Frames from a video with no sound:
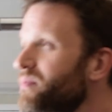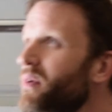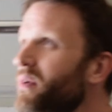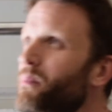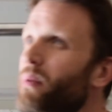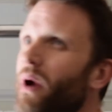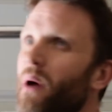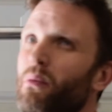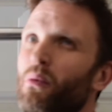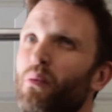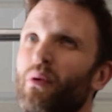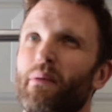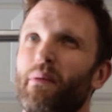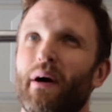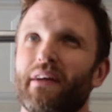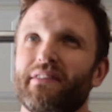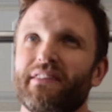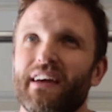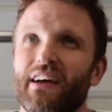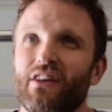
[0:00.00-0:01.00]
probably
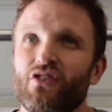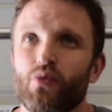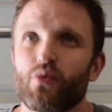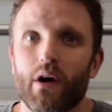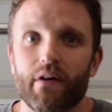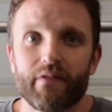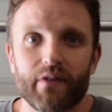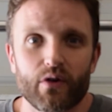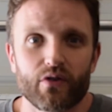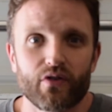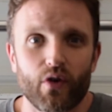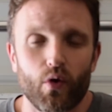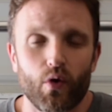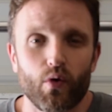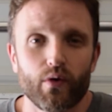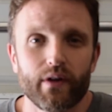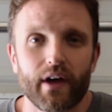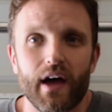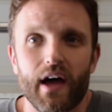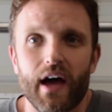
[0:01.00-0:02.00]
about 10, 12 years
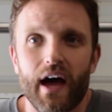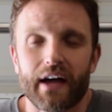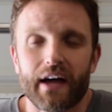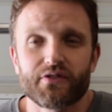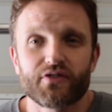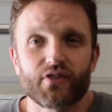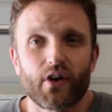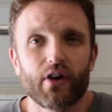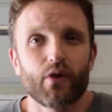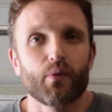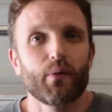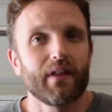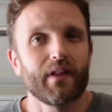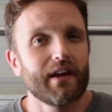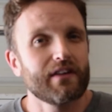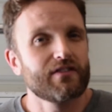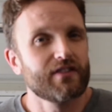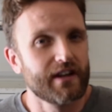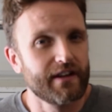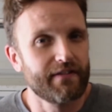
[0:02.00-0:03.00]
old. It started
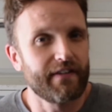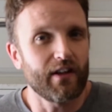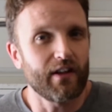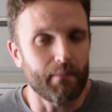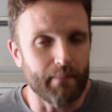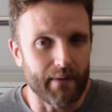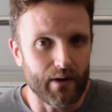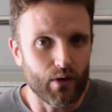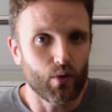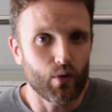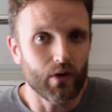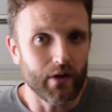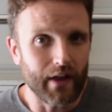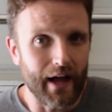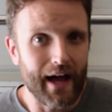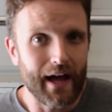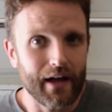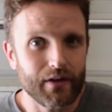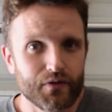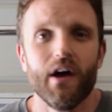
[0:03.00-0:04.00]
really as a developmental
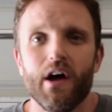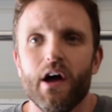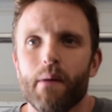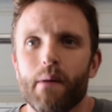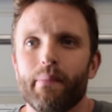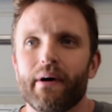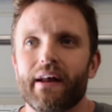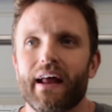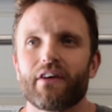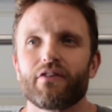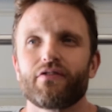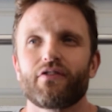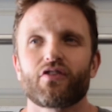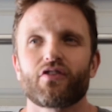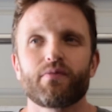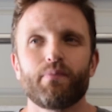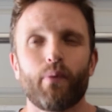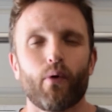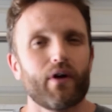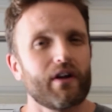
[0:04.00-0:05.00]
class, but as the
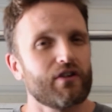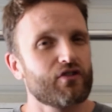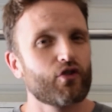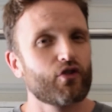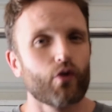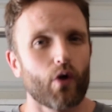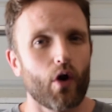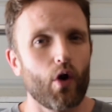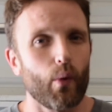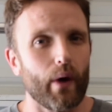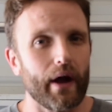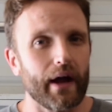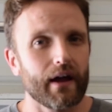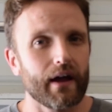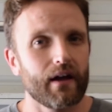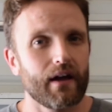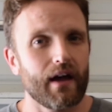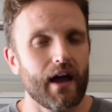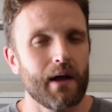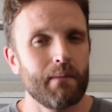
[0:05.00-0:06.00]
sport is growing
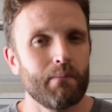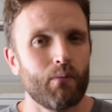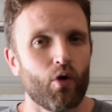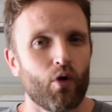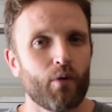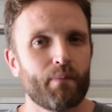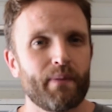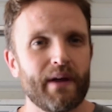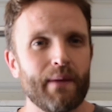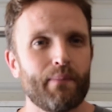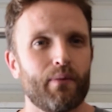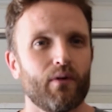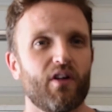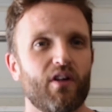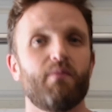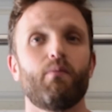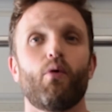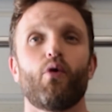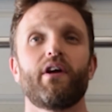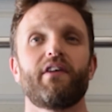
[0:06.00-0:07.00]
and more
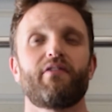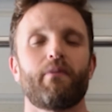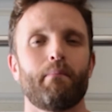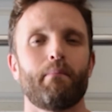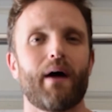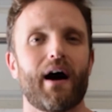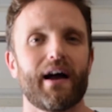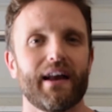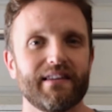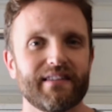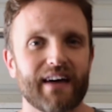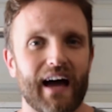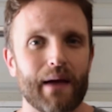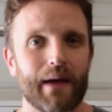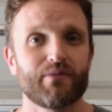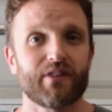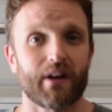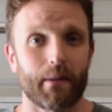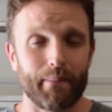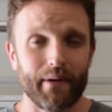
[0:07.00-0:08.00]
people of more different body
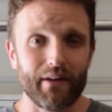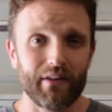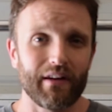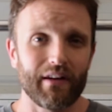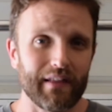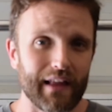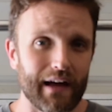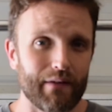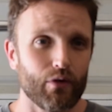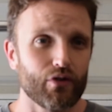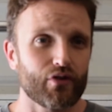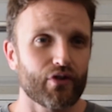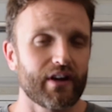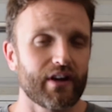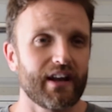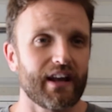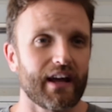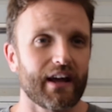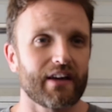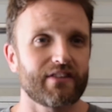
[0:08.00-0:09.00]
types and ability levels are
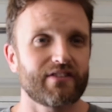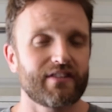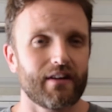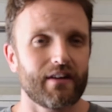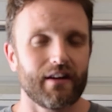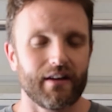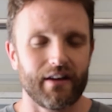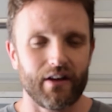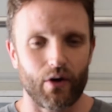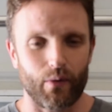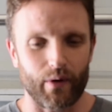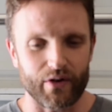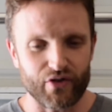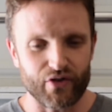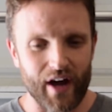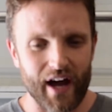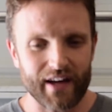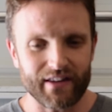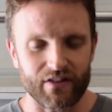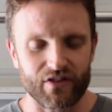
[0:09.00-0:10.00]
getting
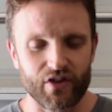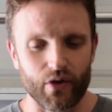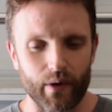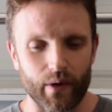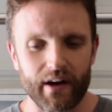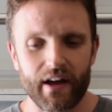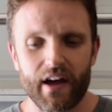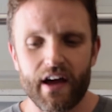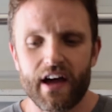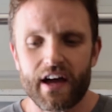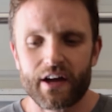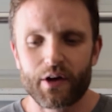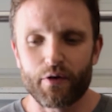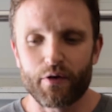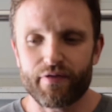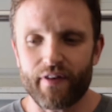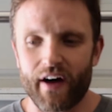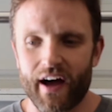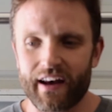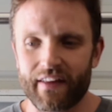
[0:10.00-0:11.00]
attracted to it, you're
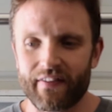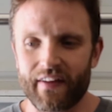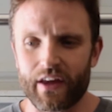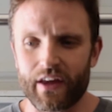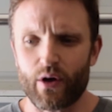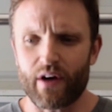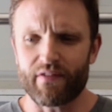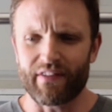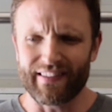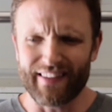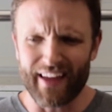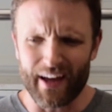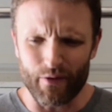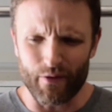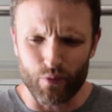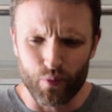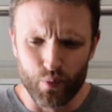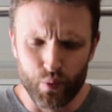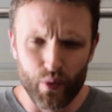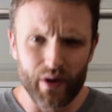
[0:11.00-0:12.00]
finding that you have a lot
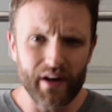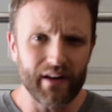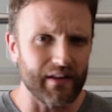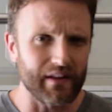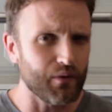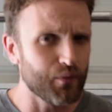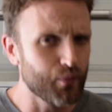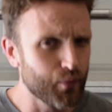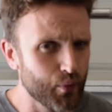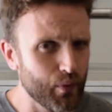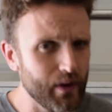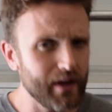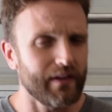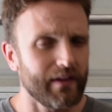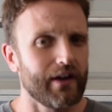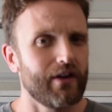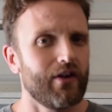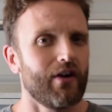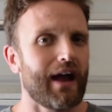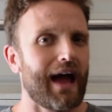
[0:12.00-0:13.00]
of really,
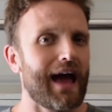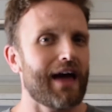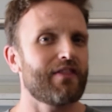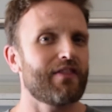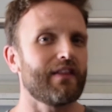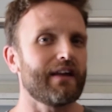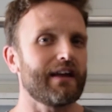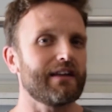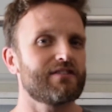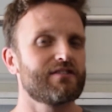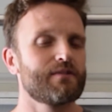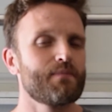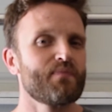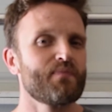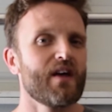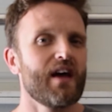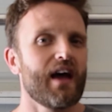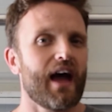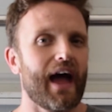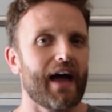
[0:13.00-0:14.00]
really good athletes
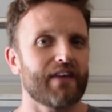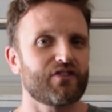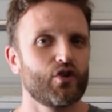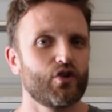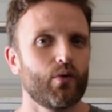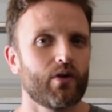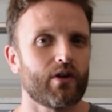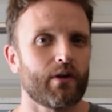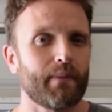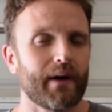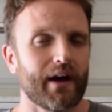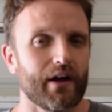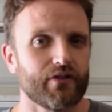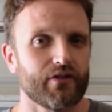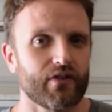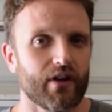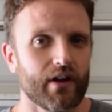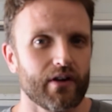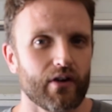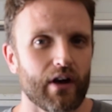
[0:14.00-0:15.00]
at 200
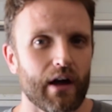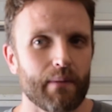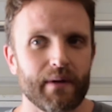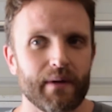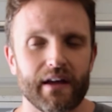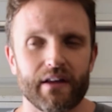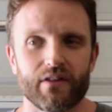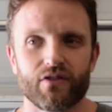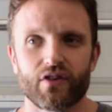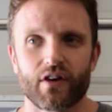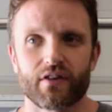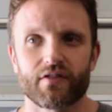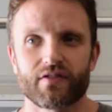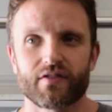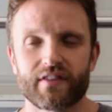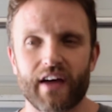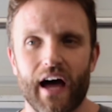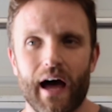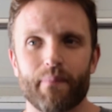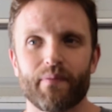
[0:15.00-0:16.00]
pounds and under. I mean,
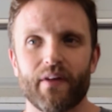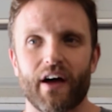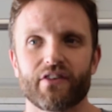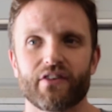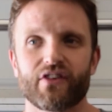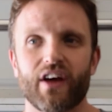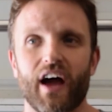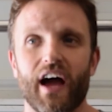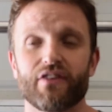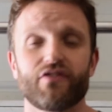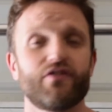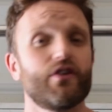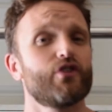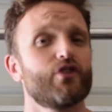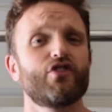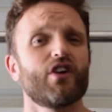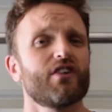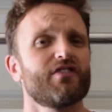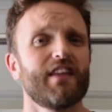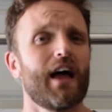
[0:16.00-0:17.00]
just top-notch guys.
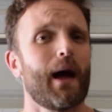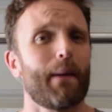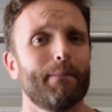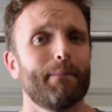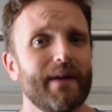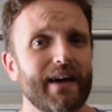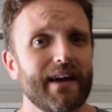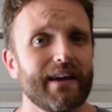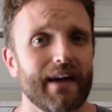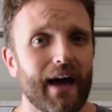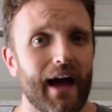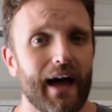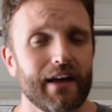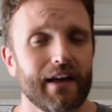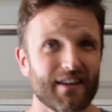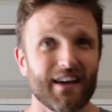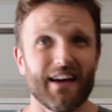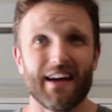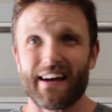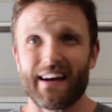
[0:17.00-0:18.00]
They're just not big
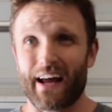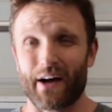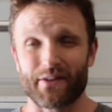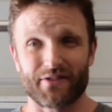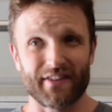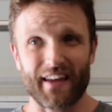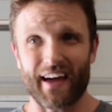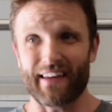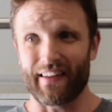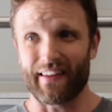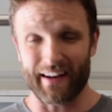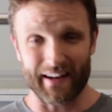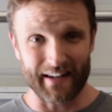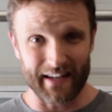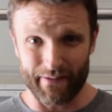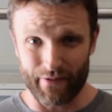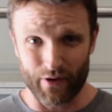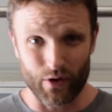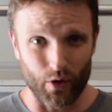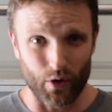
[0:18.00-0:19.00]
guys. Now, it's not like a
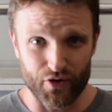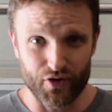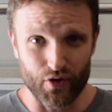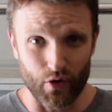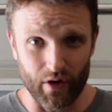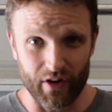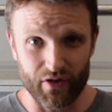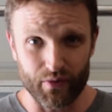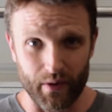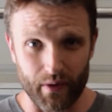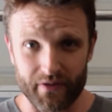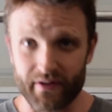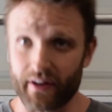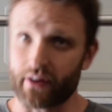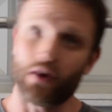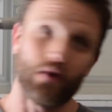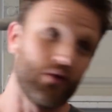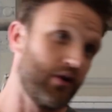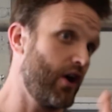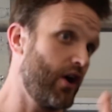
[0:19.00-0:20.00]
difficult choice where it's
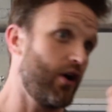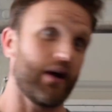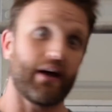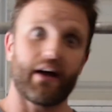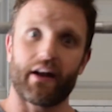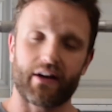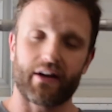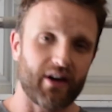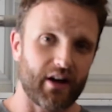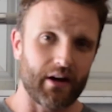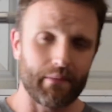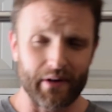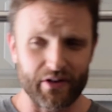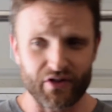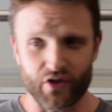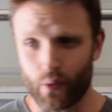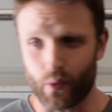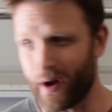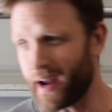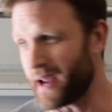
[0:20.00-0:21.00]
like, oh no, I got to cut a
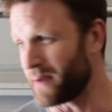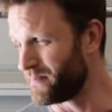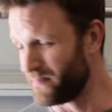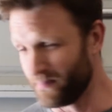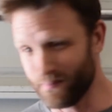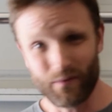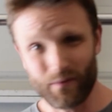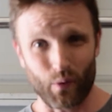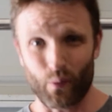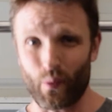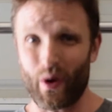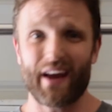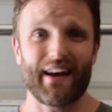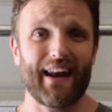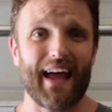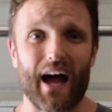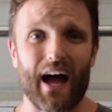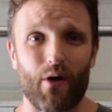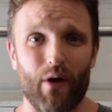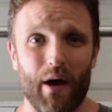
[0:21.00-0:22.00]
bunch of weight. Right
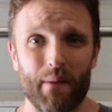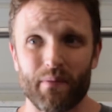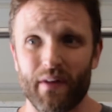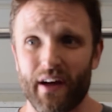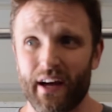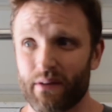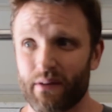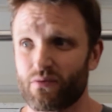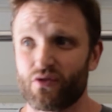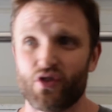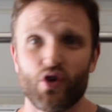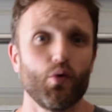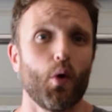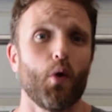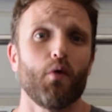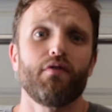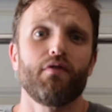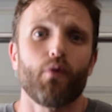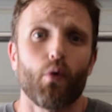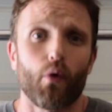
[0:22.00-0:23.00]
now, I'm like
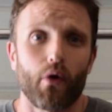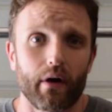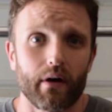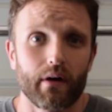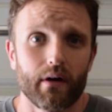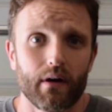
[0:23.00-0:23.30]
204.